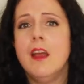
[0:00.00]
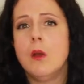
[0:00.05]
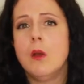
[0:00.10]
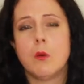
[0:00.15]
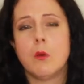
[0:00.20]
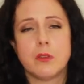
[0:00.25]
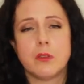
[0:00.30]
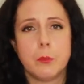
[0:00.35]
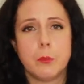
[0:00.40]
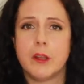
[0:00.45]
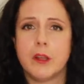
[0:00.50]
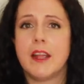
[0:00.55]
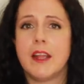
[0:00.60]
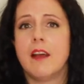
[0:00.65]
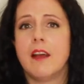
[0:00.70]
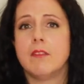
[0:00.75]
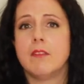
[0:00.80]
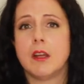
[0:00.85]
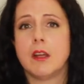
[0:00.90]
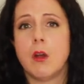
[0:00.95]
What's the point of
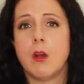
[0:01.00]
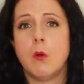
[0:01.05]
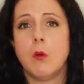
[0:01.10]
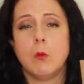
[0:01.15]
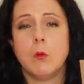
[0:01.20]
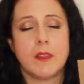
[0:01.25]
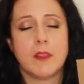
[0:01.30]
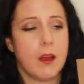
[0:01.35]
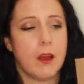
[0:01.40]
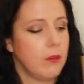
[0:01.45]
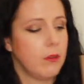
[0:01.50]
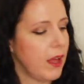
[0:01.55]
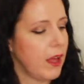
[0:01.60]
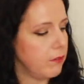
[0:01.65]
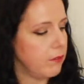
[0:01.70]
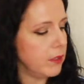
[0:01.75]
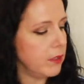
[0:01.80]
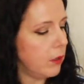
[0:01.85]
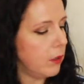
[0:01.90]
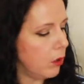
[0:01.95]
having a coat without
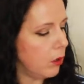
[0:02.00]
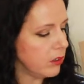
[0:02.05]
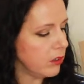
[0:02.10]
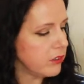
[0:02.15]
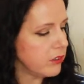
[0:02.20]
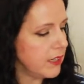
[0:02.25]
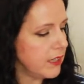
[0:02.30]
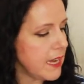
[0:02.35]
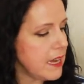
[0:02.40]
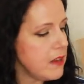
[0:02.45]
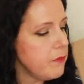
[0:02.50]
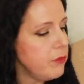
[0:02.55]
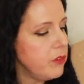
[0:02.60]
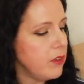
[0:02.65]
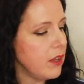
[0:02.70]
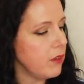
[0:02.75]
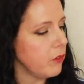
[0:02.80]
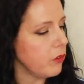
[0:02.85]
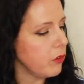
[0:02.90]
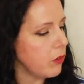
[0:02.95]
having long sleeves
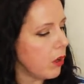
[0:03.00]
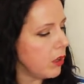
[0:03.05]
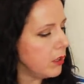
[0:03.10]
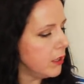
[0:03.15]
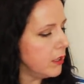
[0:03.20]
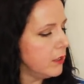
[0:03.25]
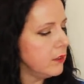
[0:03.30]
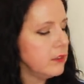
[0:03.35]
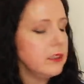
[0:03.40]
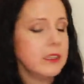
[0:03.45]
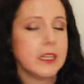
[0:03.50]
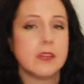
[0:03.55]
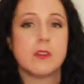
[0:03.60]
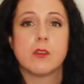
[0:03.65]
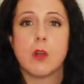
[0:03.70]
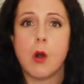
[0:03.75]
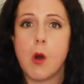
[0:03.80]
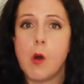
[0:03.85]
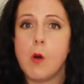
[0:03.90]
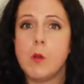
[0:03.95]
in Scotland? It's
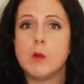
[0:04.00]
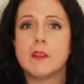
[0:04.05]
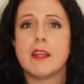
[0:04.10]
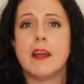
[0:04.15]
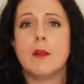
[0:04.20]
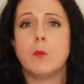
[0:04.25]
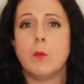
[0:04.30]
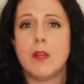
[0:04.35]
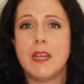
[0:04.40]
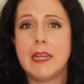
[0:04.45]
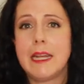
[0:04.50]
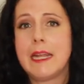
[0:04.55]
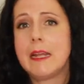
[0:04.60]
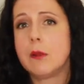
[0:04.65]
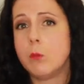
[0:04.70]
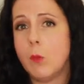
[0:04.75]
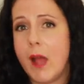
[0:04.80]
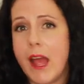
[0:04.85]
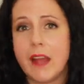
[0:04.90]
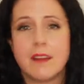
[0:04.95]
cold and windy
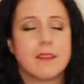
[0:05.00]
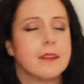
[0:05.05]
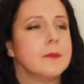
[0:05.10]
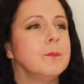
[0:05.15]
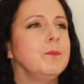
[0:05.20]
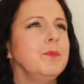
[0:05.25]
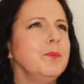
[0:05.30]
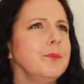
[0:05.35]
and wet.